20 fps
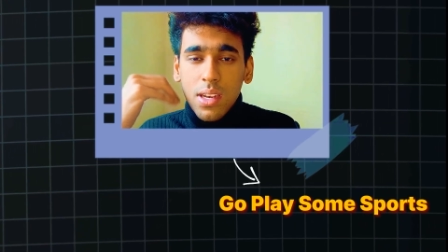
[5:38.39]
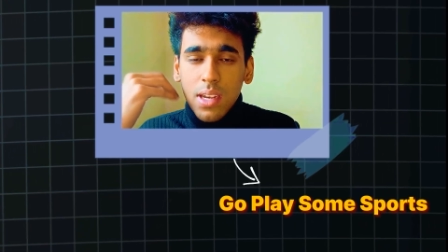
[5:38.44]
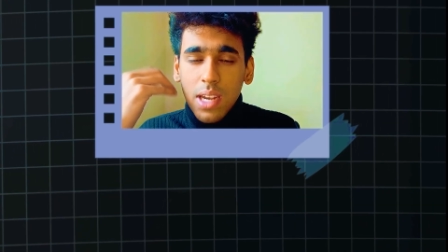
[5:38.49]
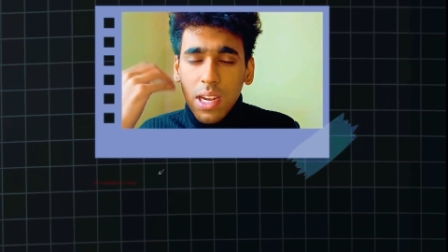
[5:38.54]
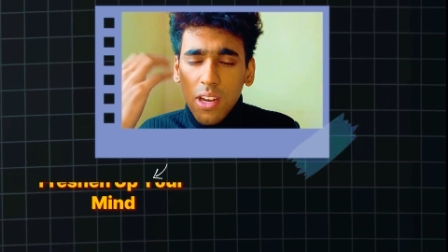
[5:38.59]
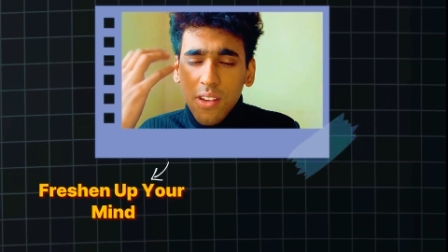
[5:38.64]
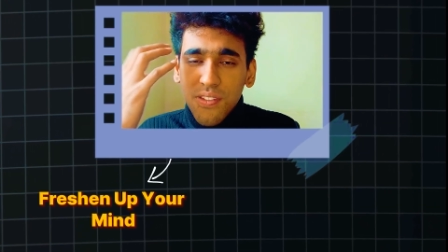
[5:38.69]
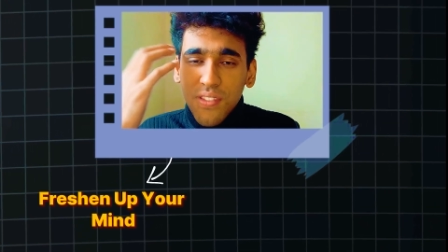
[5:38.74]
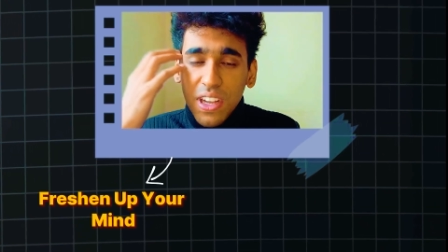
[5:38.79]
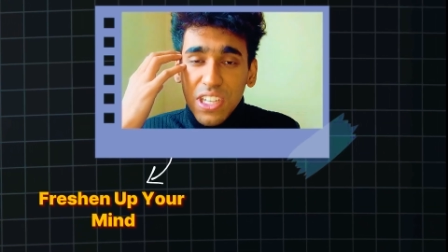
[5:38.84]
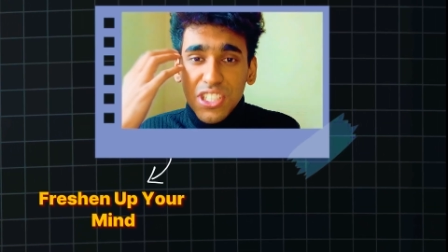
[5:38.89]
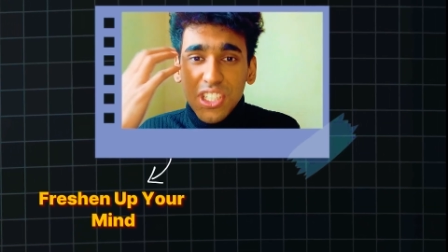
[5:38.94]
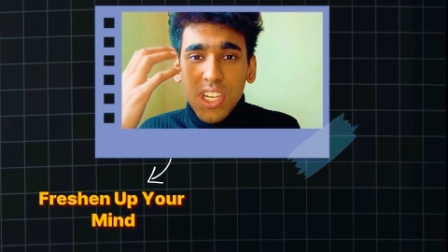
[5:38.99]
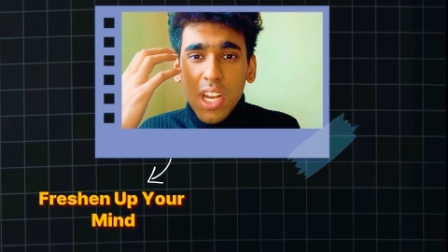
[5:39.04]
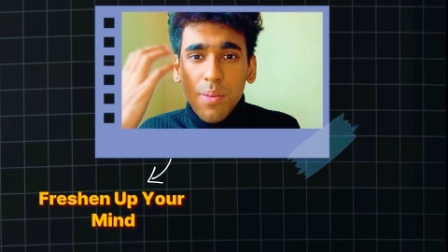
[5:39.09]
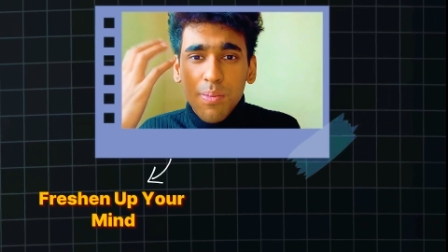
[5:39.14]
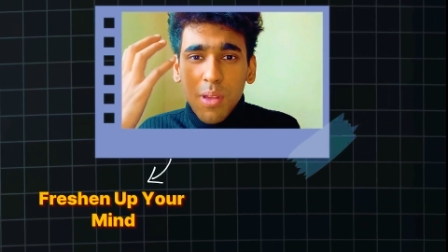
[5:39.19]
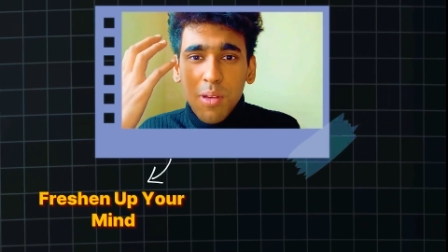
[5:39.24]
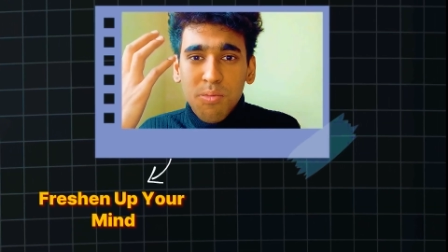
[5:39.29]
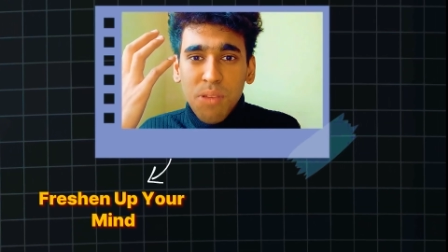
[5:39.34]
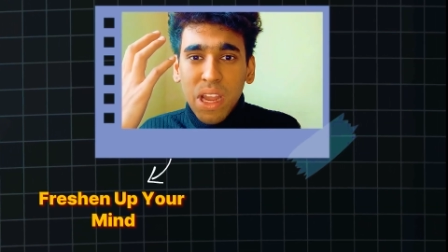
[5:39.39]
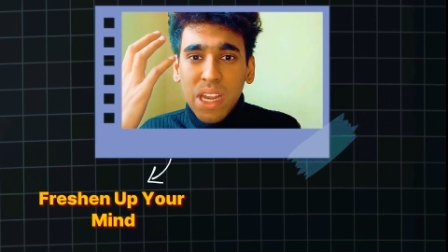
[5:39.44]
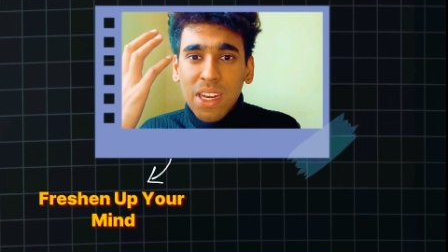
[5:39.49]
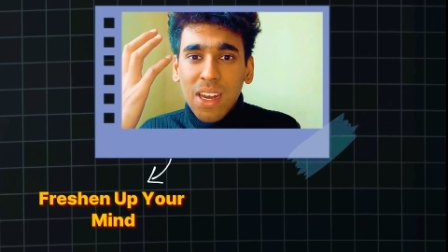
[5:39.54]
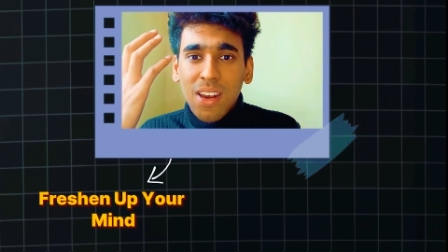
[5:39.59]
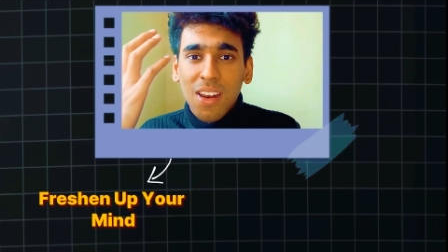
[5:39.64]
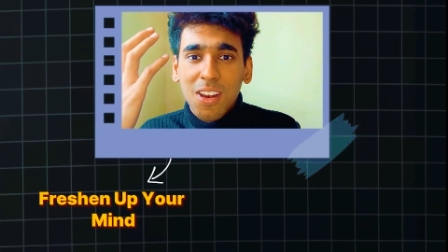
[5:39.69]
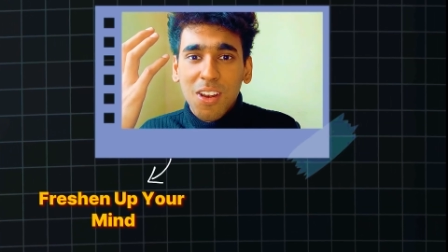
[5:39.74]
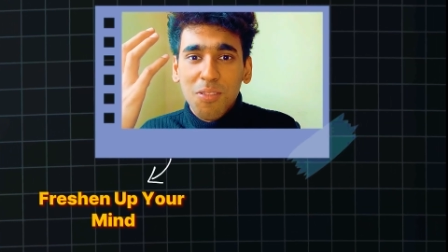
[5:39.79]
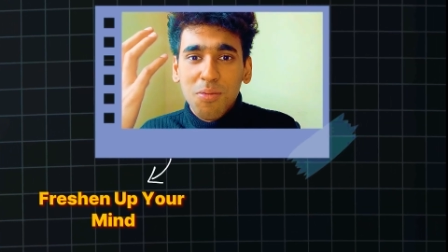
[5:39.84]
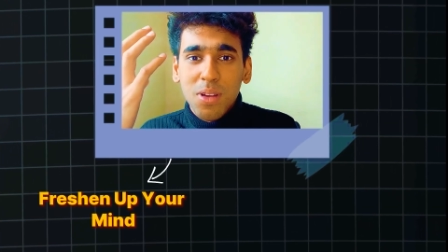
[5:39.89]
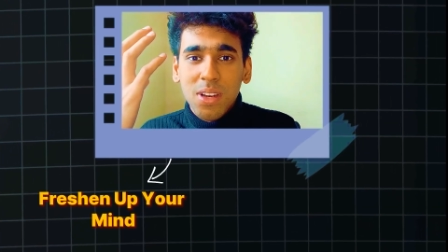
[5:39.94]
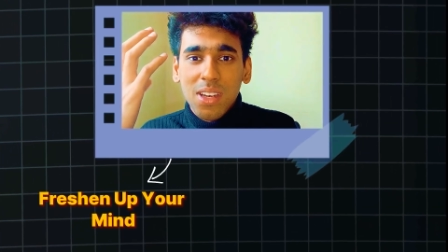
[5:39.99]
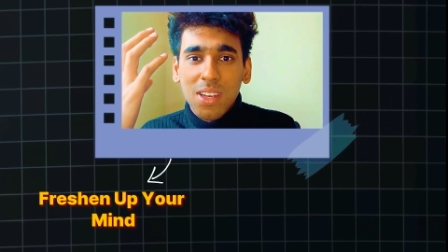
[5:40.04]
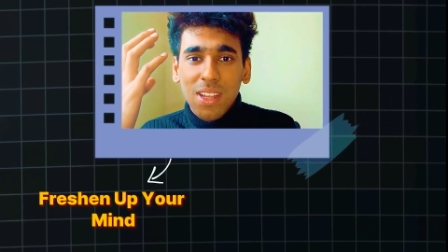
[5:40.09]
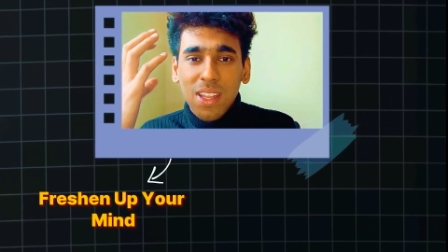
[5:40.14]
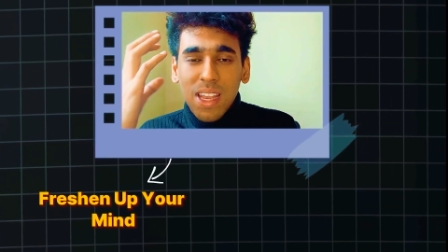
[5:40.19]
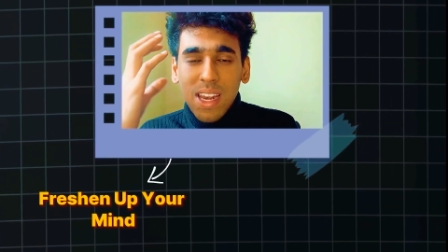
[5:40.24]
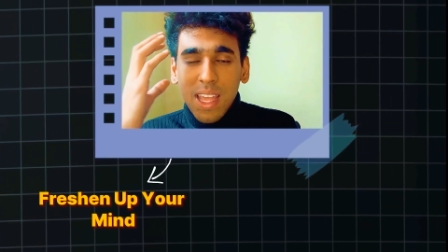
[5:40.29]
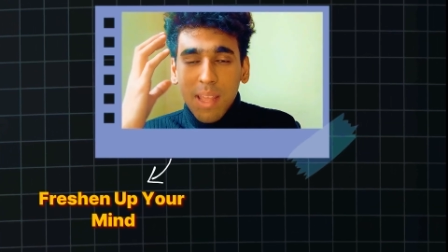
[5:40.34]
try to freshen up your mind a little bit
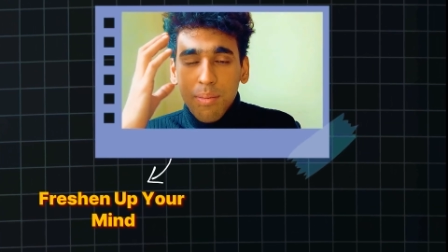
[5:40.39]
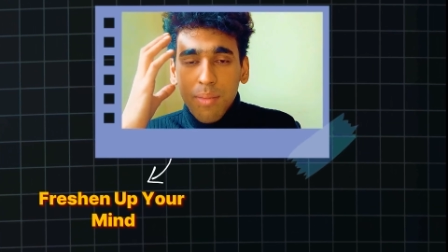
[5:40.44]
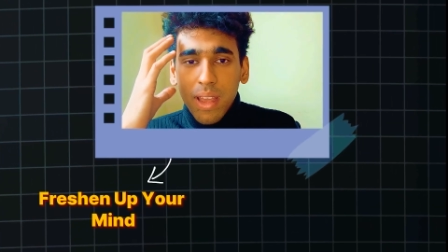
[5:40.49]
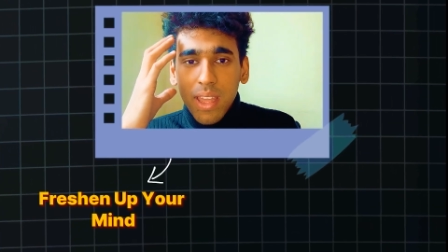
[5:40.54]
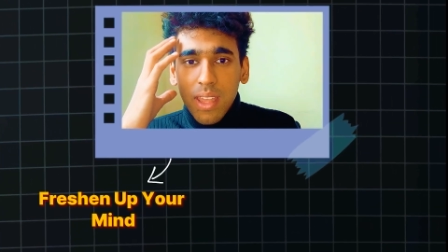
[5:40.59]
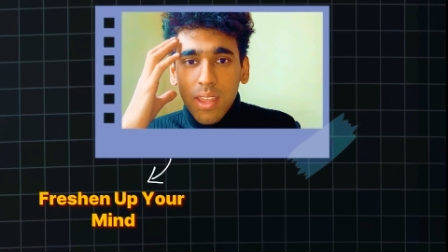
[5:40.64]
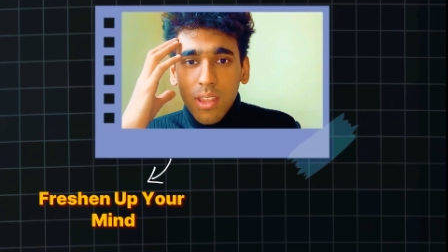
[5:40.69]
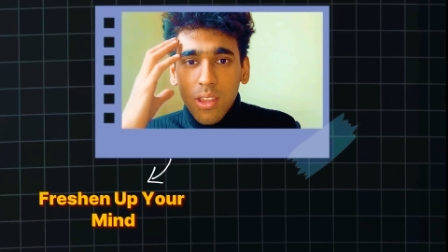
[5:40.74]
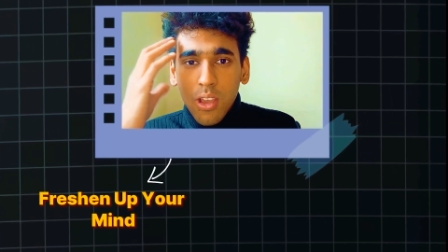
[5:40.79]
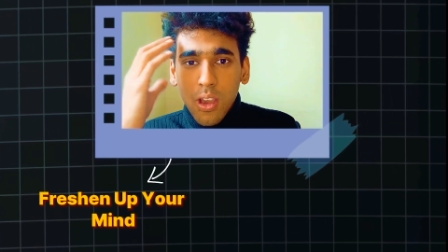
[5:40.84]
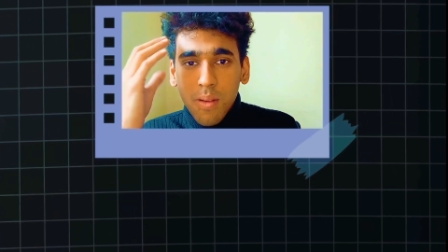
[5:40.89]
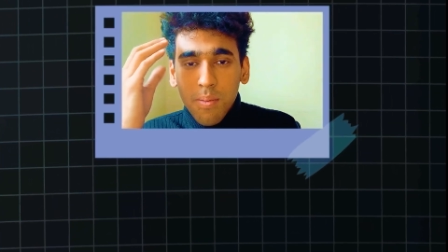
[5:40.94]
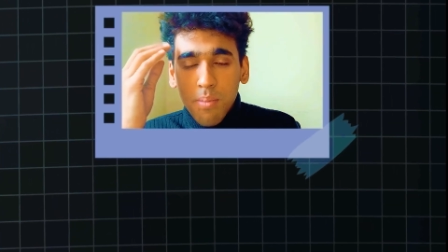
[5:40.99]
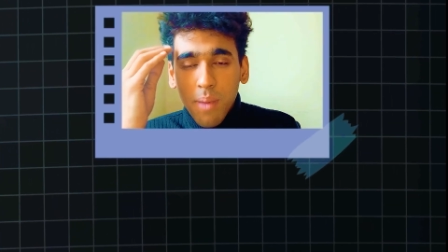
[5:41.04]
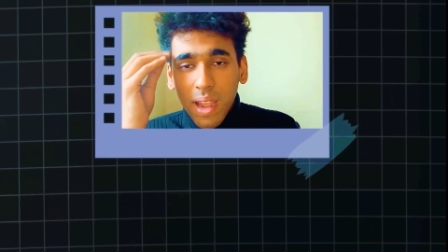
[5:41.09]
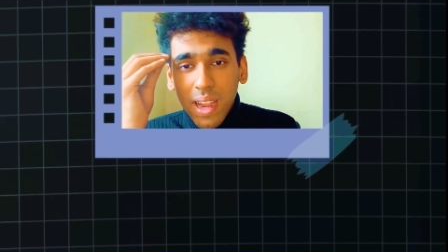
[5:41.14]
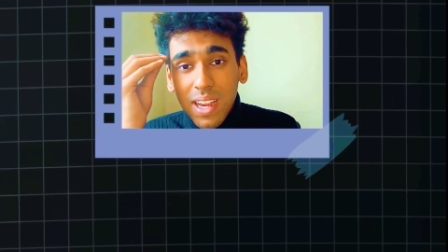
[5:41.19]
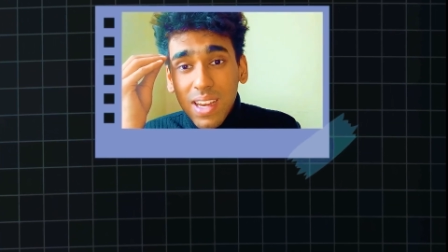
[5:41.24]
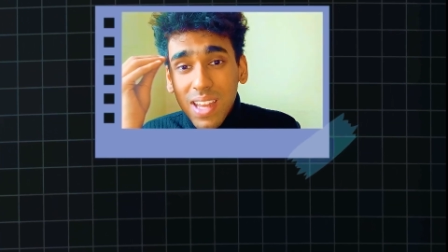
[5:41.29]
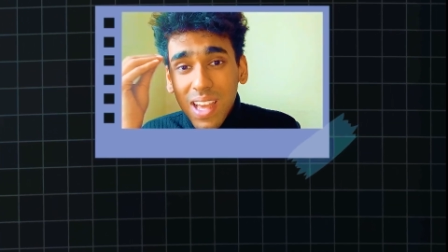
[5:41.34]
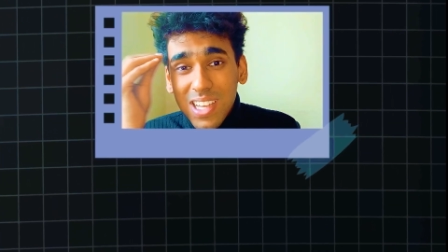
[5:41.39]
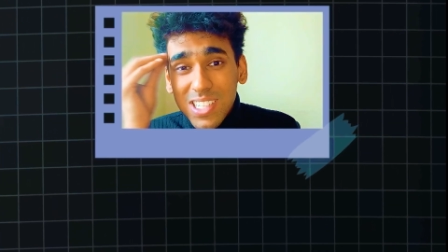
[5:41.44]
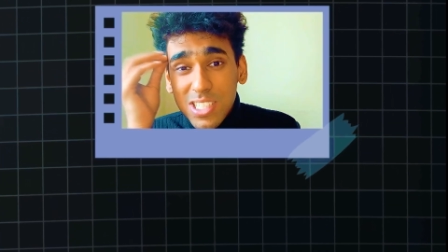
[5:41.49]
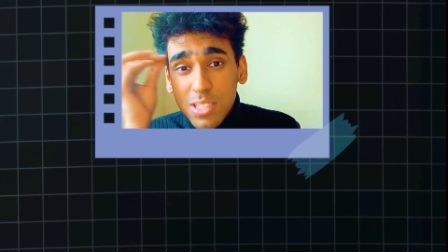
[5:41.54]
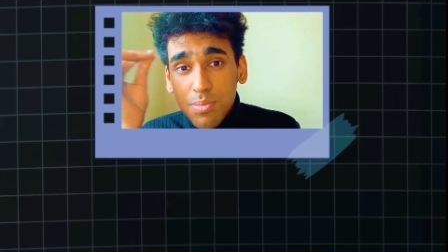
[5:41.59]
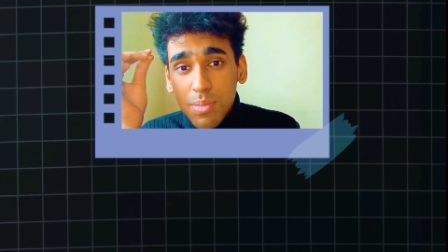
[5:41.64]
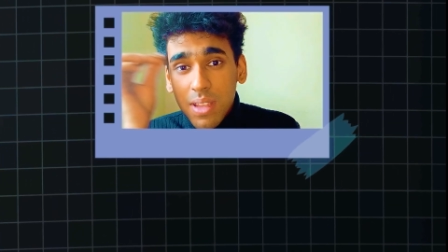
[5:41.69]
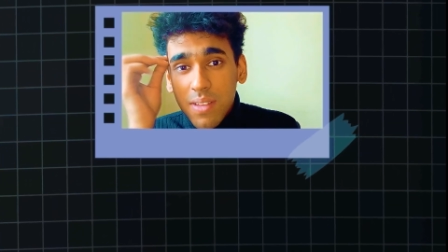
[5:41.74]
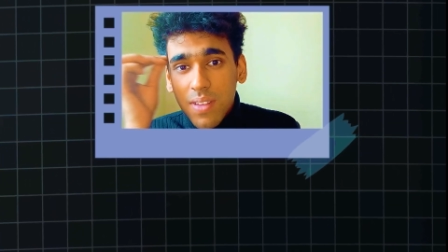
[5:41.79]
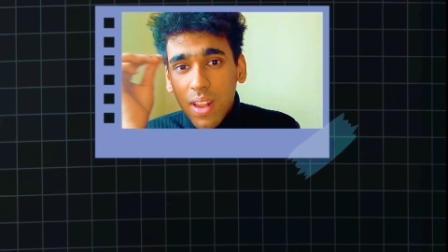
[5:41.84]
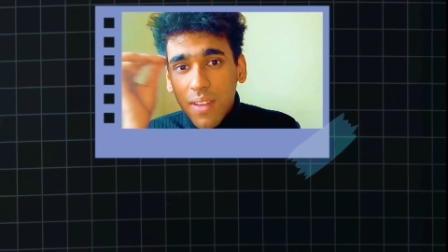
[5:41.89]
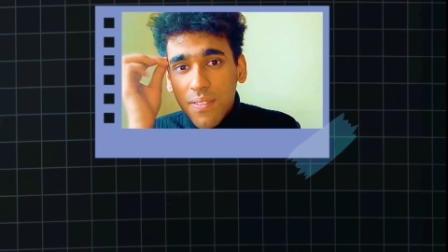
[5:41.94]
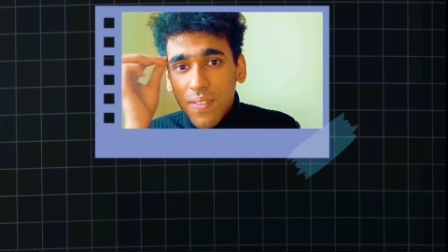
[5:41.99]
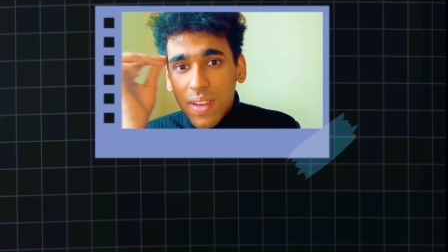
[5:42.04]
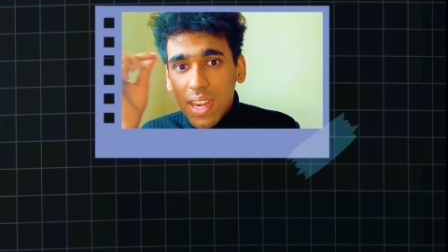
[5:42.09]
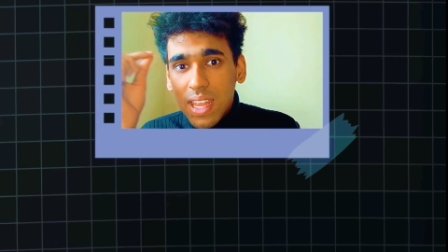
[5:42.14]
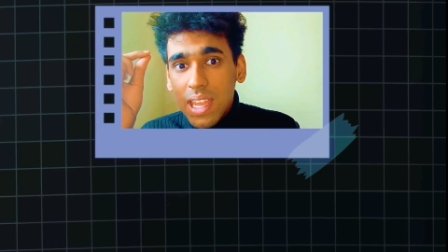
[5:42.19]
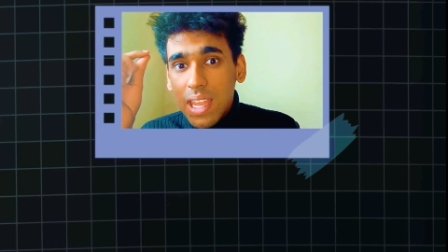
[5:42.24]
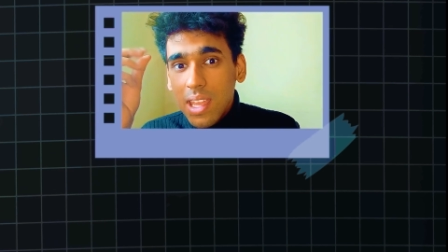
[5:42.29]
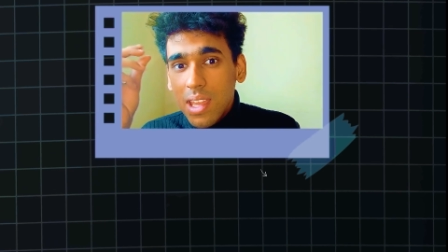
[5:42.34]
like by your mind has to be like
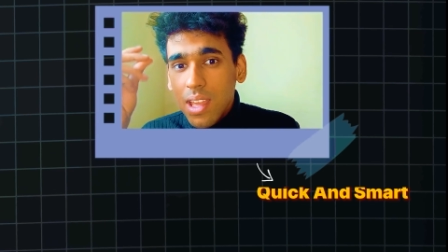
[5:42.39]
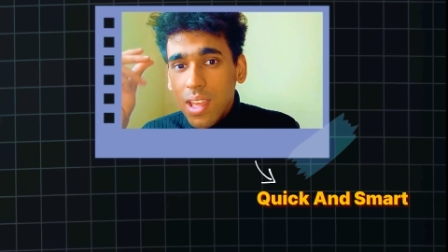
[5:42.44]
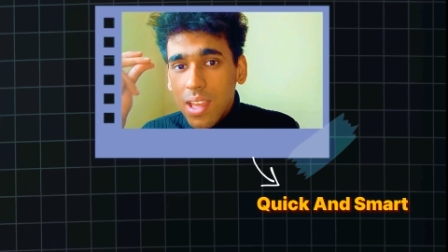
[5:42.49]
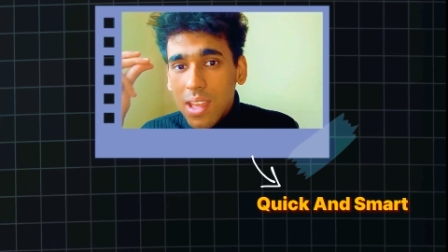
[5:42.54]
very